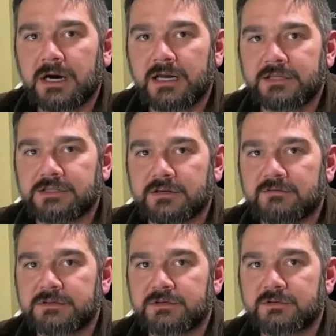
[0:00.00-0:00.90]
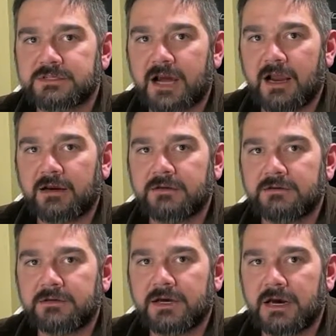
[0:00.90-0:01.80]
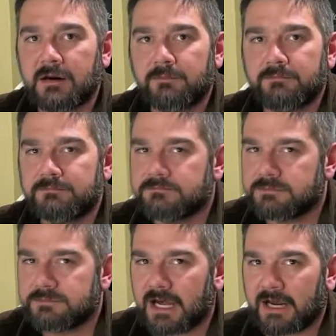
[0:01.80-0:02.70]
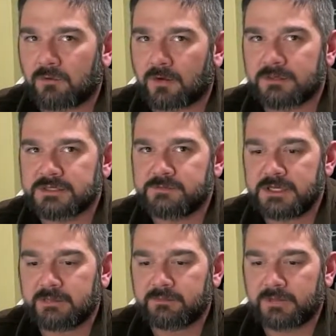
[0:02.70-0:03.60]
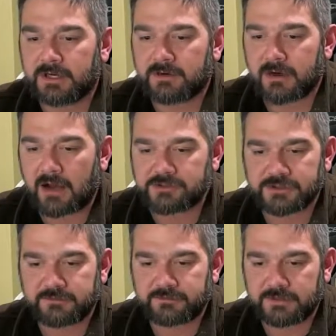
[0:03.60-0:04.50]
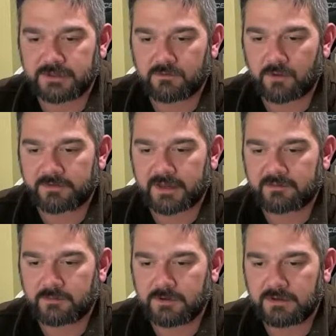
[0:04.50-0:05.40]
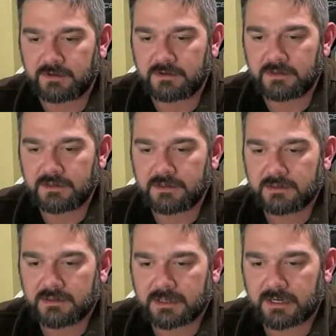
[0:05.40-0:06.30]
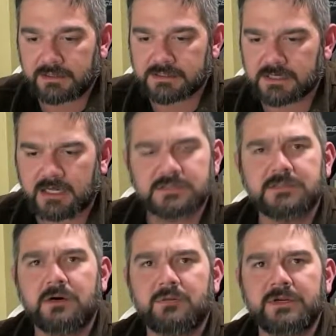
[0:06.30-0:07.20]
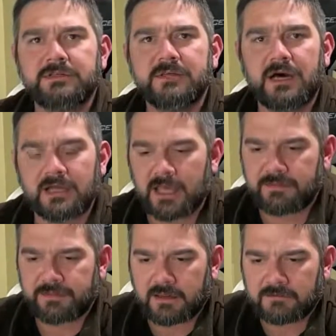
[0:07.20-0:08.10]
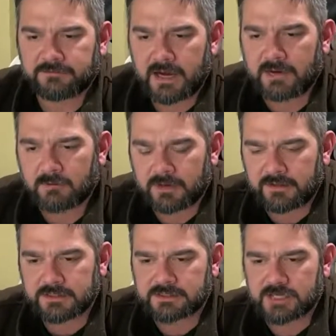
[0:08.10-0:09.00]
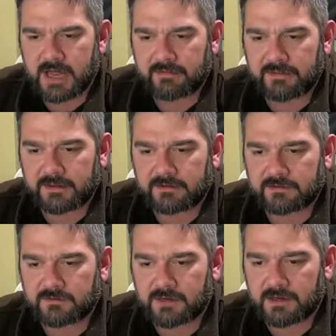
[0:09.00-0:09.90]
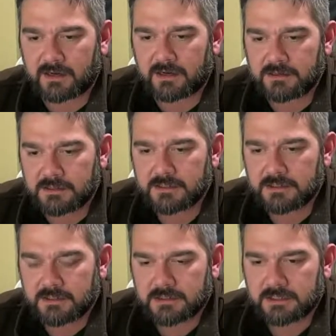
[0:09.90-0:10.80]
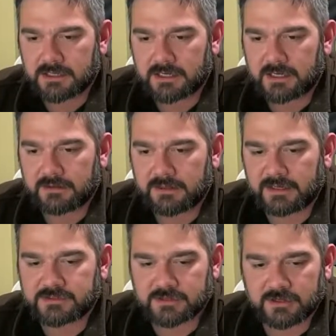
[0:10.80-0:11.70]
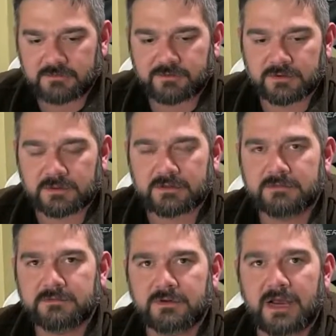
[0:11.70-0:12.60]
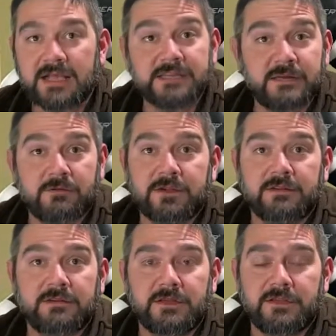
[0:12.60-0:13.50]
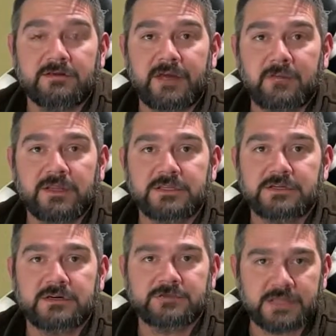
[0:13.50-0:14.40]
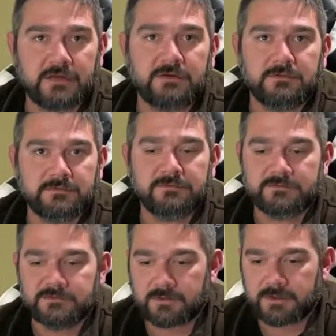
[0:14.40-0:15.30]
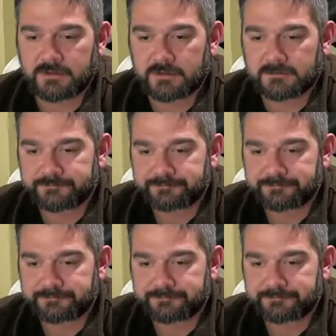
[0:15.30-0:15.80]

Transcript: in the service or retired. I don't want to misspeak, or out you if you didn't want that to be discussed. So, but again, thank you for anyone in this chat that is that has served or has anyone in their family that serves. Thank you for what you do.